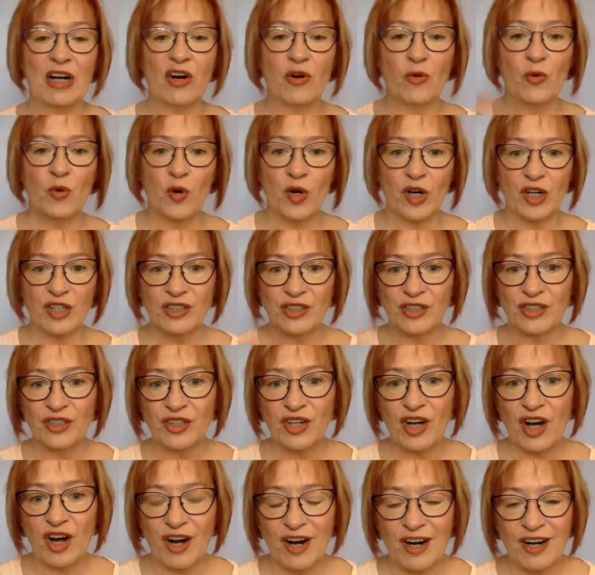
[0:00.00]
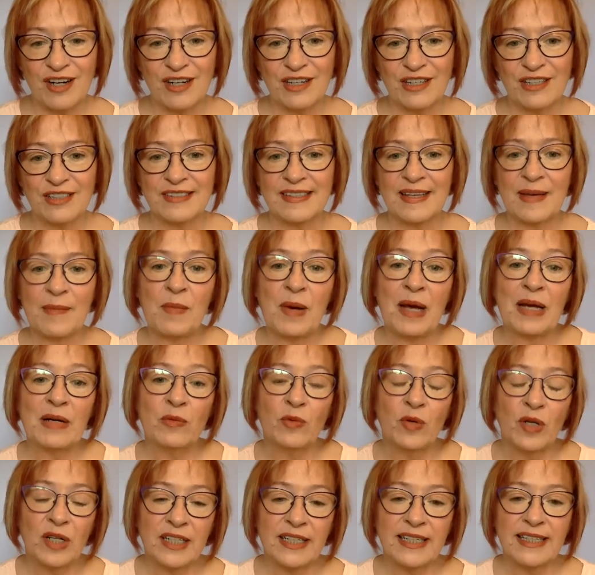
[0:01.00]
oracle cards and my
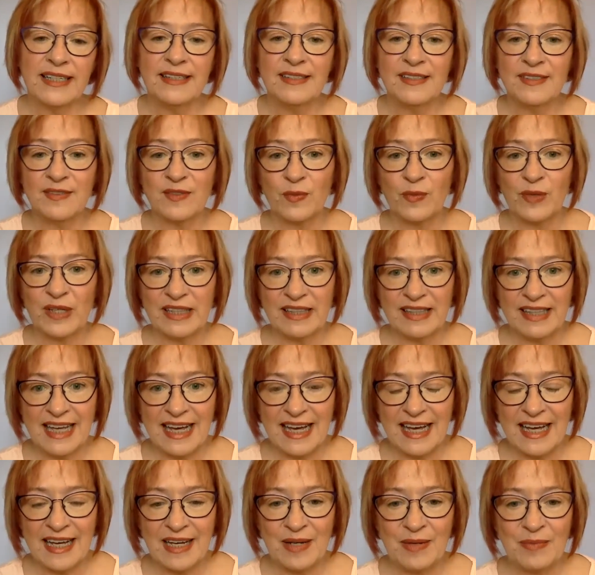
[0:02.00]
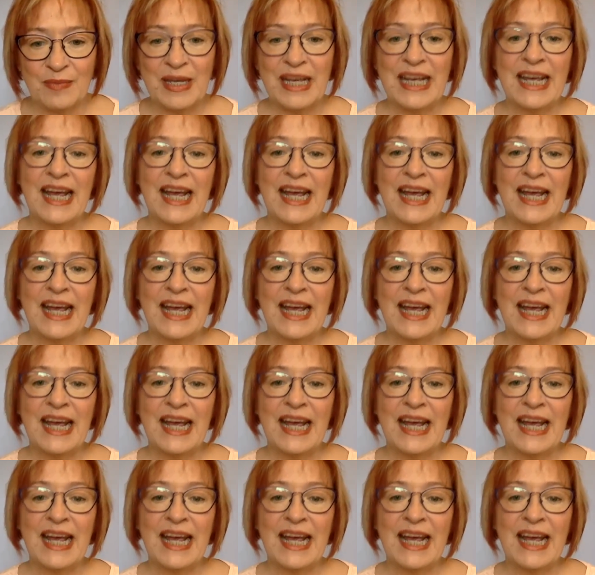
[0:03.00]
workings with them